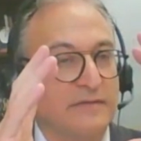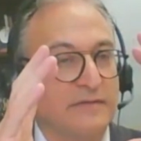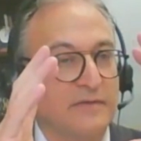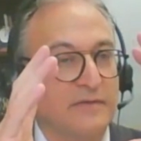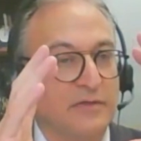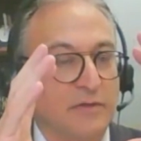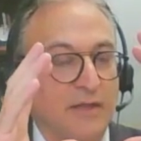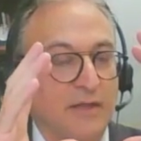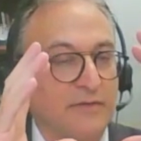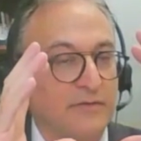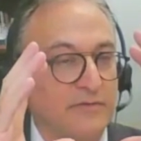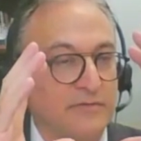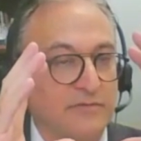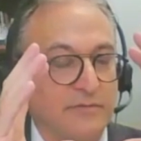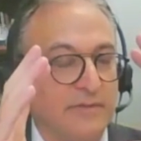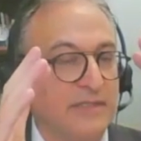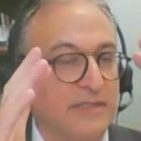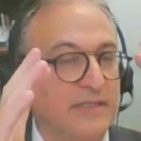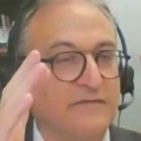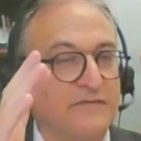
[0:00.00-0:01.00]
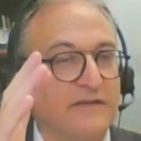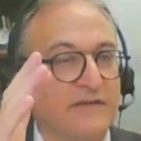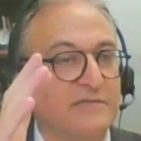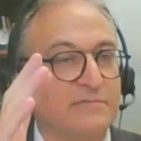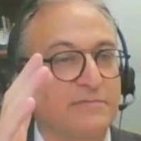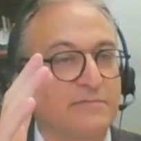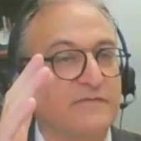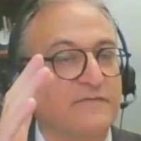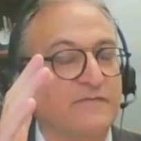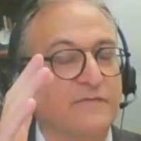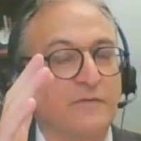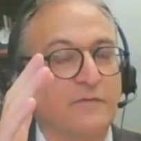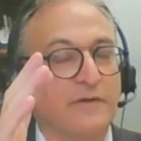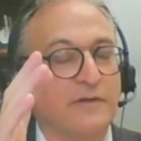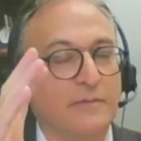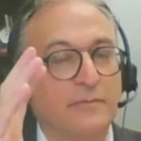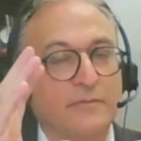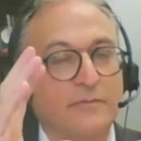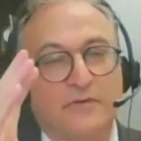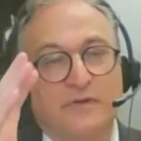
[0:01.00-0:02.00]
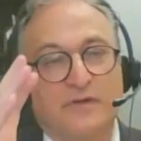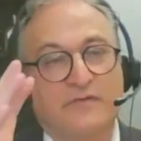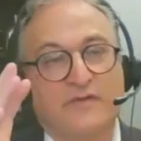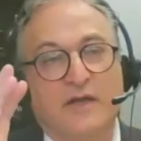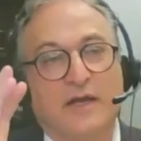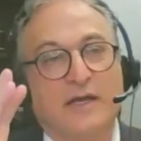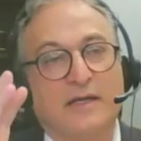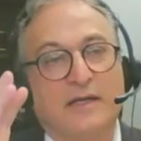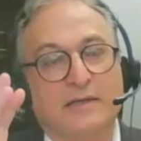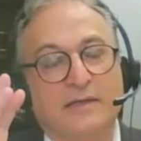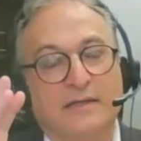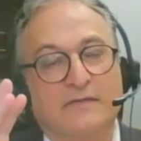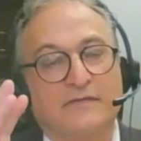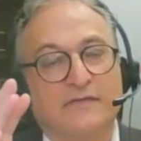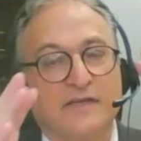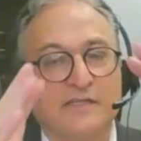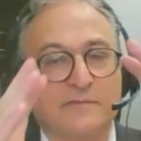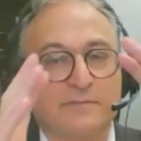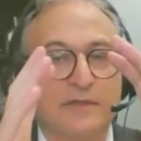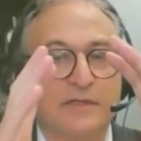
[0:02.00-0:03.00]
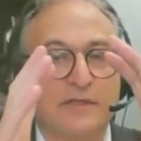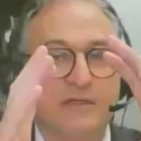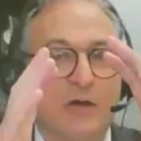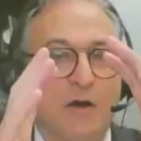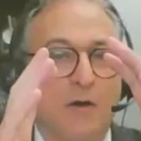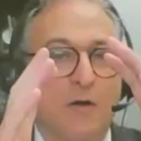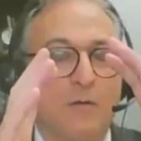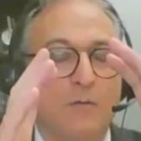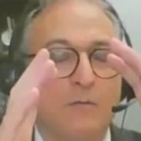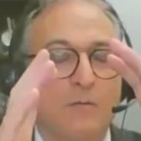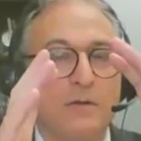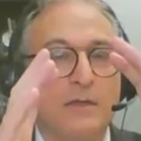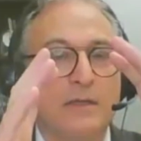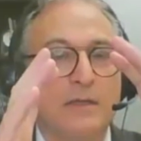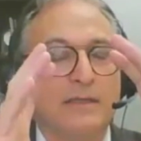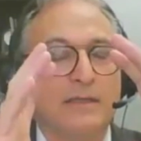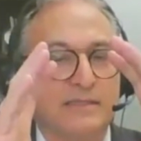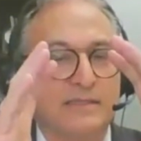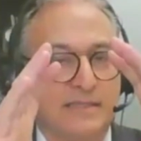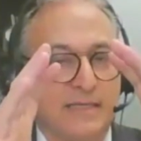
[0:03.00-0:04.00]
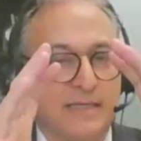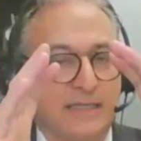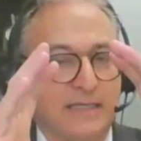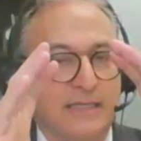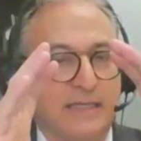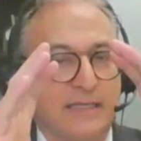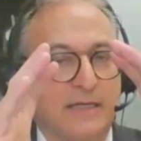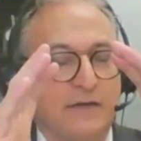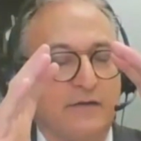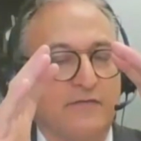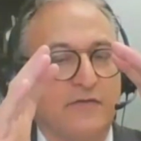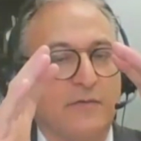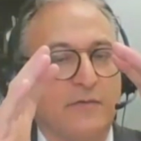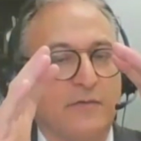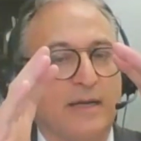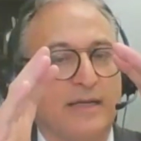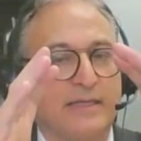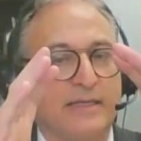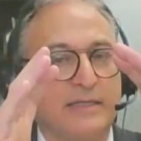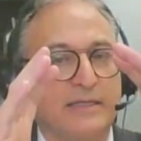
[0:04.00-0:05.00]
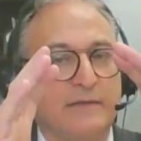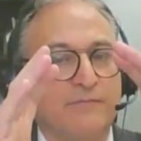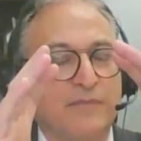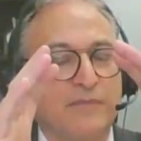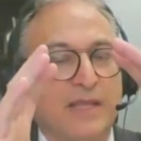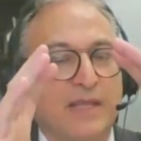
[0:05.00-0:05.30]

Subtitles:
you're either doing the investment for them, or they've got an investment co that's taking care of their money,